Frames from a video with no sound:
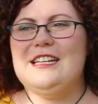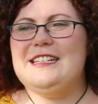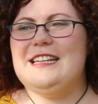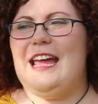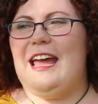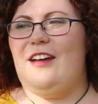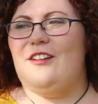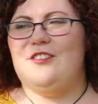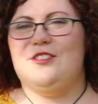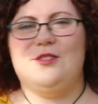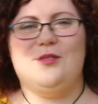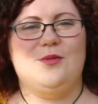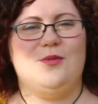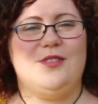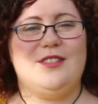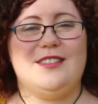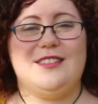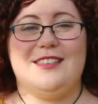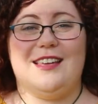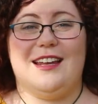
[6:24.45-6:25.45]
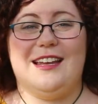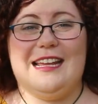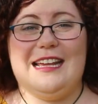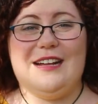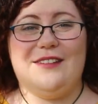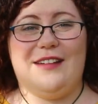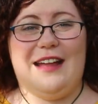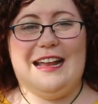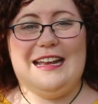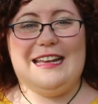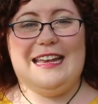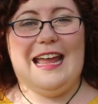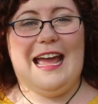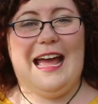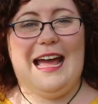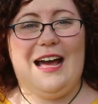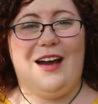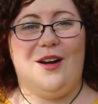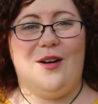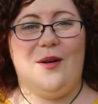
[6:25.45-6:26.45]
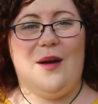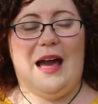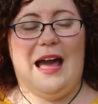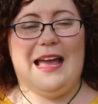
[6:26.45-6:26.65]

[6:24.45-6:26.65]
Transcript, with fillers: How are you studying right now?